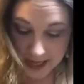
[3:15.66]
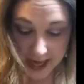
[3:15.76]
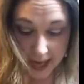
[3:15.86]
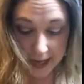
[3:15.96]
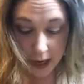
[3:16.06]

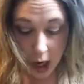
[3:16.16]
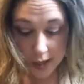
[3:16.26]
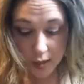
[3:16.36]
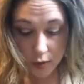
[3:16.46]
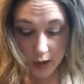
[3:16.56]
then it
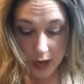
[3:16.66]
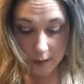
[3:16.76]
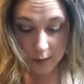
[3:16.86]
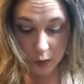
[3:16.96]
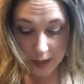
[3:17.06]
also
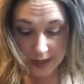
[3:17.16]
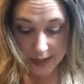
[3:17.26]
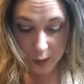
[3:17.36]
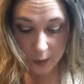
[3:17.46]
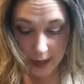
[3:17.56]
comes with
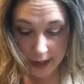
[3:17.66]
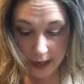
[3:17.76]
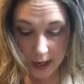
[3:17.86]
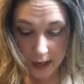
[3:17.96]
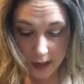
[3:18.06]
this ring.
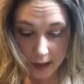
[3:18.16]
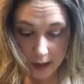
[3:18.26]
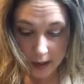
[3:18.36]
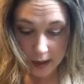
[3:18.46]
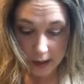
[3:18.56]

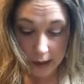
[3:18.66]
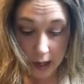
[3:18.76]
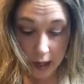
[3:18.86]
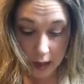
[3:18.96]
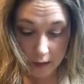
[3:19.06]

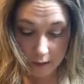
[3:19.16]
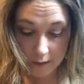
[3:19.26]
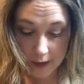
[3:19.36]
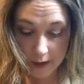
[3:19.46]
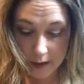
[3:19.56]
Love
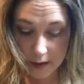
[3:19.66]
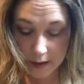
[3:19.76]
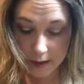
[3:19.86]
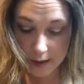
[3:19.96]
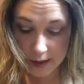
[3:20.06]

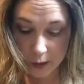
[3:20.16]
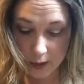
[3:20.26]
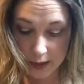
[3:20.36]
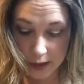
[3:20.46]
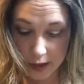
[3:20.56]
this
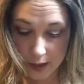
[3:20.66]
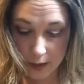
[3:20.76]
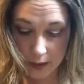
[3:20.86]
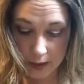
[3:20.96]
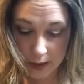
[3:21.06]
ring too.
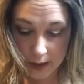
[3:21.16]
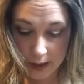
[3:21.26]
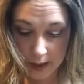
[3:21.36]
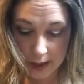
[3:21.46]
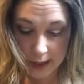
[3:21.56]

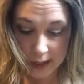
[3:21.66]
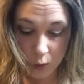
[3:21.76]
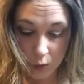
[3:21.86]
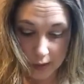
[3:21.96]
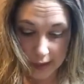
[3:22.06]

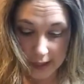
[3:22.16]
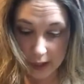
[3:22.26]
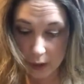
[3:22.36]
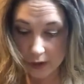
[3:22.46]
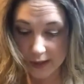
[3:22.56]
That's really
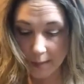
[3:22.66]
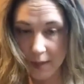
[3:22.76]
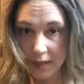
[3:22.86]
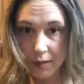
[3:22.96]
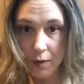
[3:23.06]
cute.
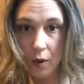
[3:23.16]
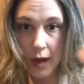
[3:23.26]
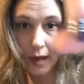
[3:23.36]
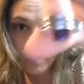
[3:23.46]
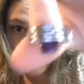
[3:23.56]
Something to throw on with